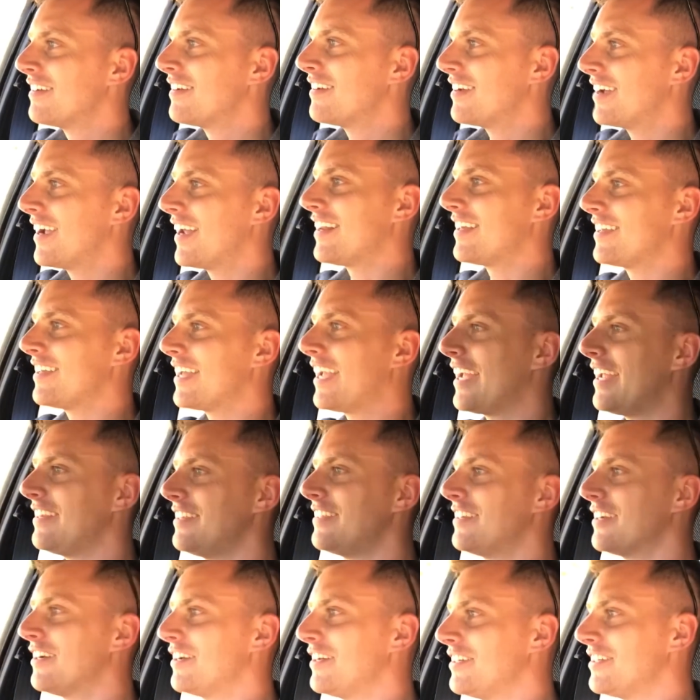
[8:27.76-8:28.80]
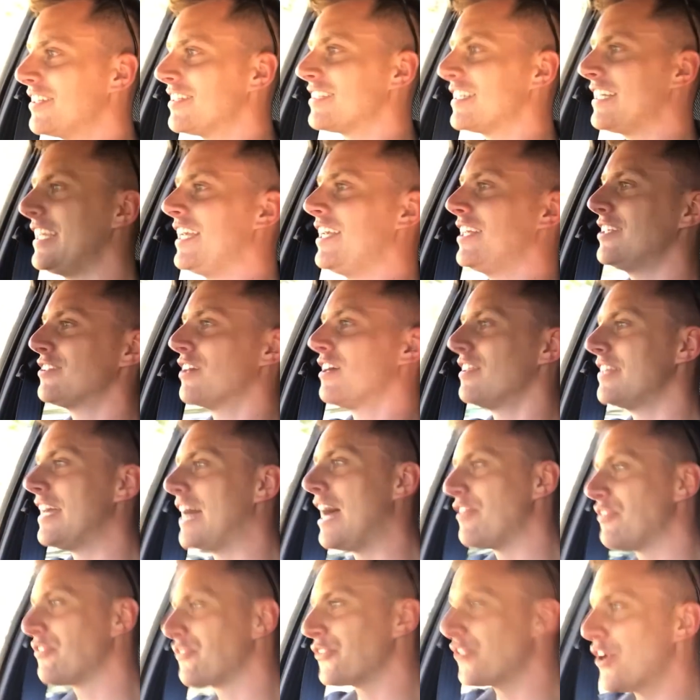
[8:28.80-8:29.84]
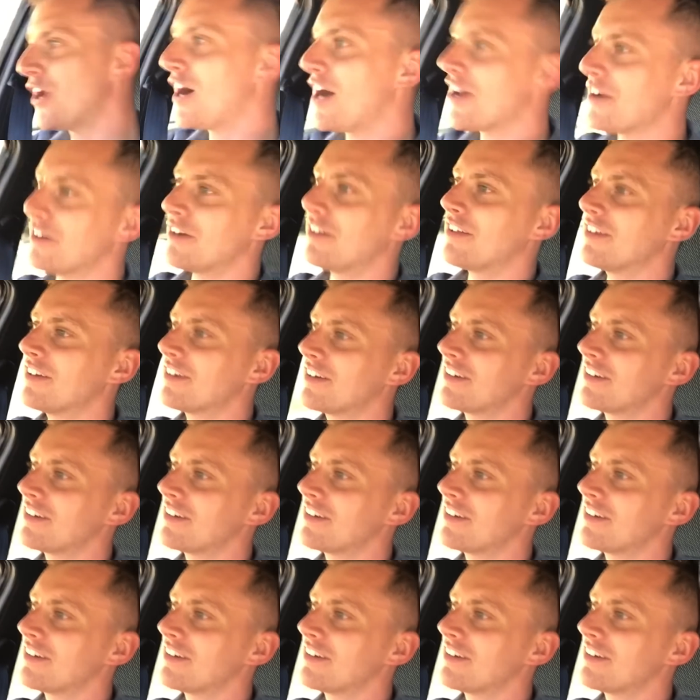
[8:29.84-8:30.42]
And again, you know, you just ease on that throttle.